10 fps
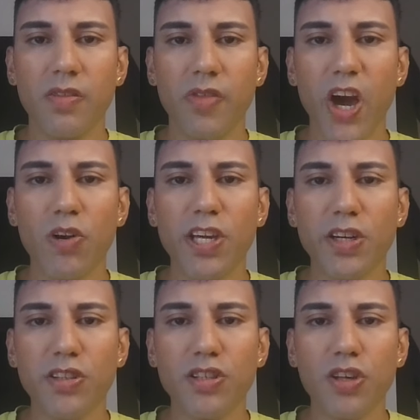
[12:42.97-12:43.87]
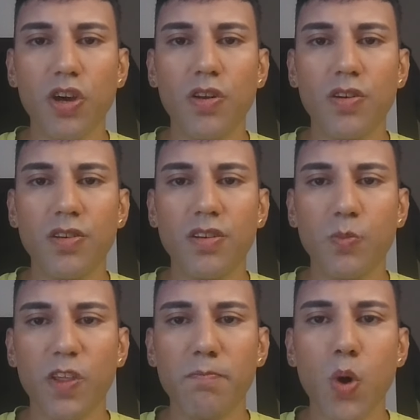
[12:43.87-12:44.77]
They're only concerned
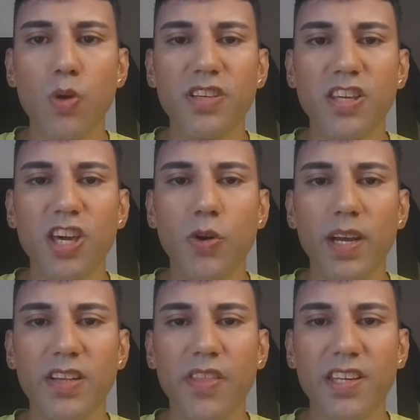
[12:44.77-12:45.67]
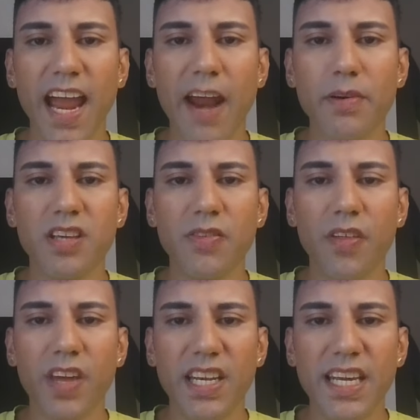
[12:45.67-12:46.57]
with molding you into this character
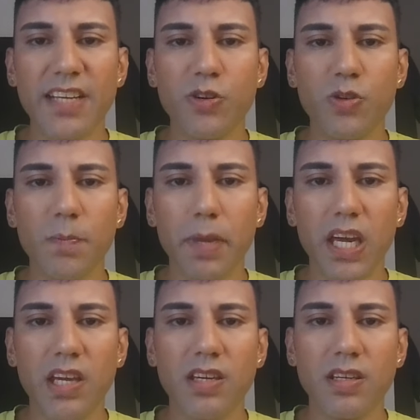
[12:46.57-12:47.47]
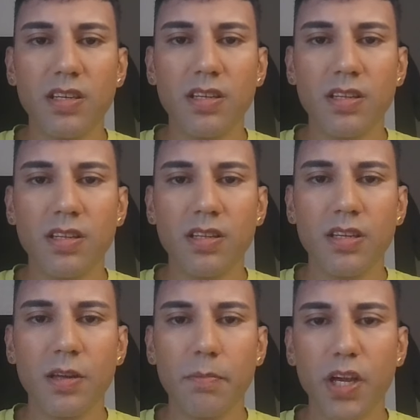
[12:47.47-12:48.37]
that they need you to be,
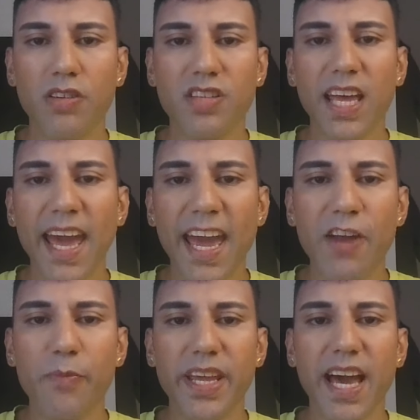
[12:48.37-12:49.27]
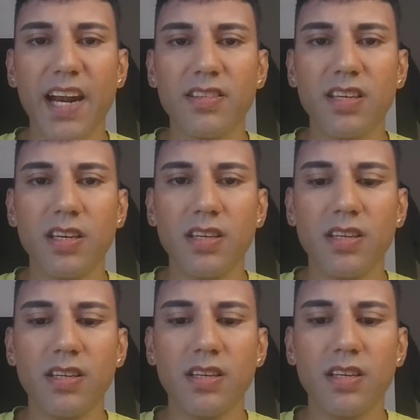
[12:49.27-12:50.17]
because they hate reality
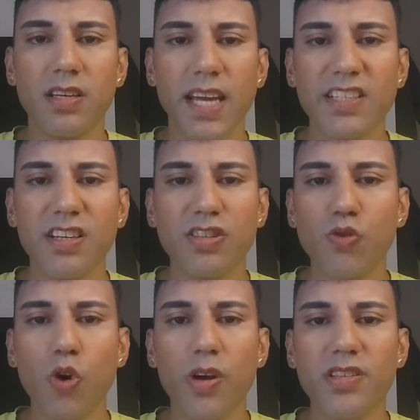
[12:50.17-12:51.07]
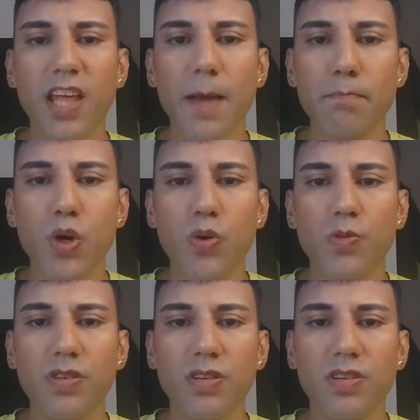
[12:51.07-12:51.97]
it destroys their
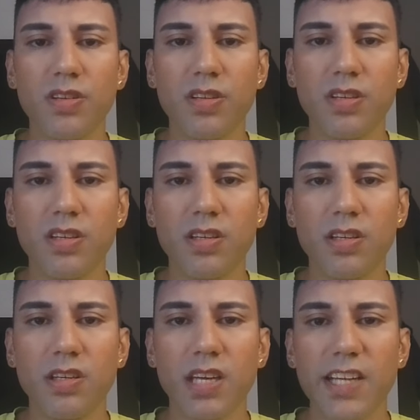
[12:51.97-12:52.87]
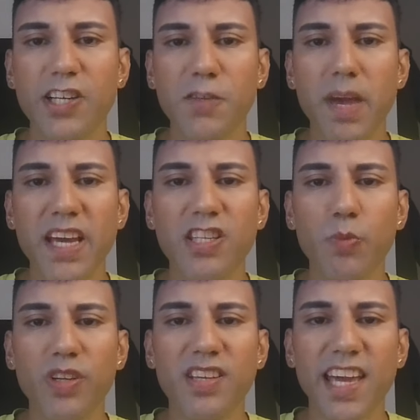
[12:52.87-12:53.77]
mood. It just makes
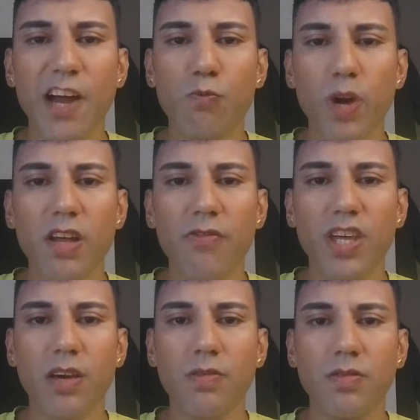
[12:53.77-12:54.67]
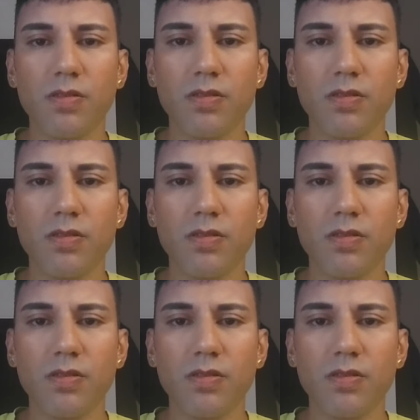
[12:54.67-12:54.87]
someone to get rid of you.